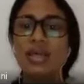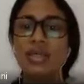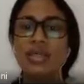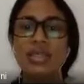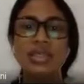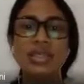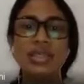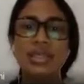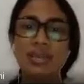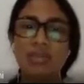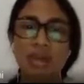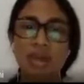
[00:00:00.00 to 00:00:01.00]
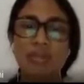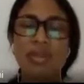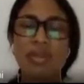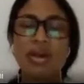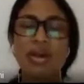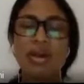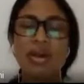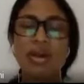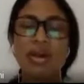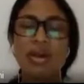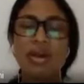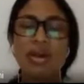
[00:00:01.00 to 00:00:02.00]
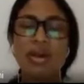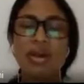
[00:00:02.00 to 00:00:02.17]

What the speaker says: system are there in place.